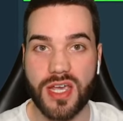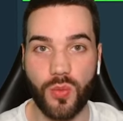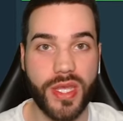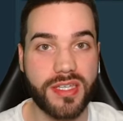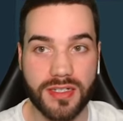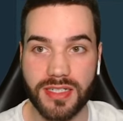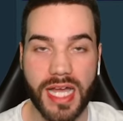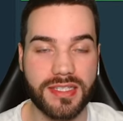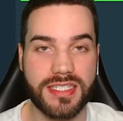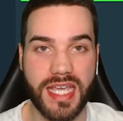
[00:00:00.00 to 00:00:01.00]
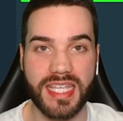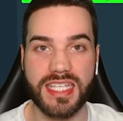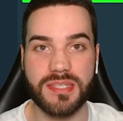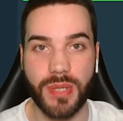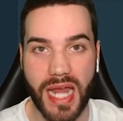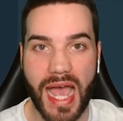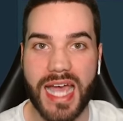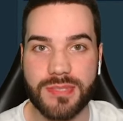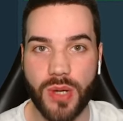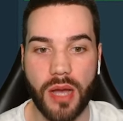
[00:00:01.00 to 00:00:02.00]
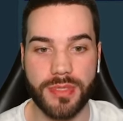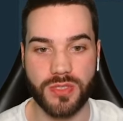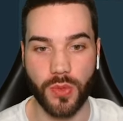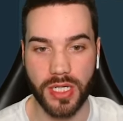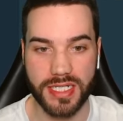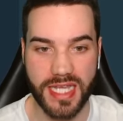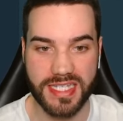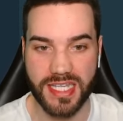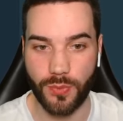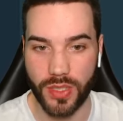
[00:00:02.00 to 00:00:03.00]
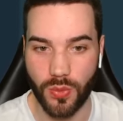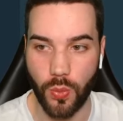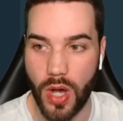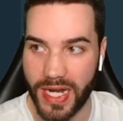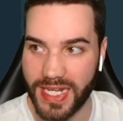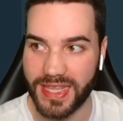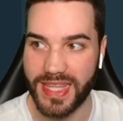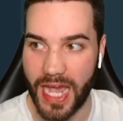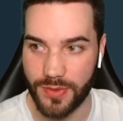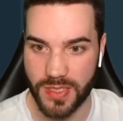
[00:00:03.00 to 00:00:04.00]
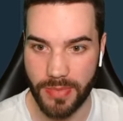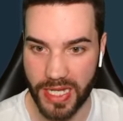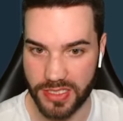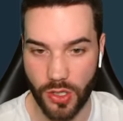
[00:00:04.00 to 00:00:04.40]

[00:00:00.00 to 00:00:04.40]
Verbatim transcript: We could gladly take this, but as promised, we're going to test it with one thousand bets.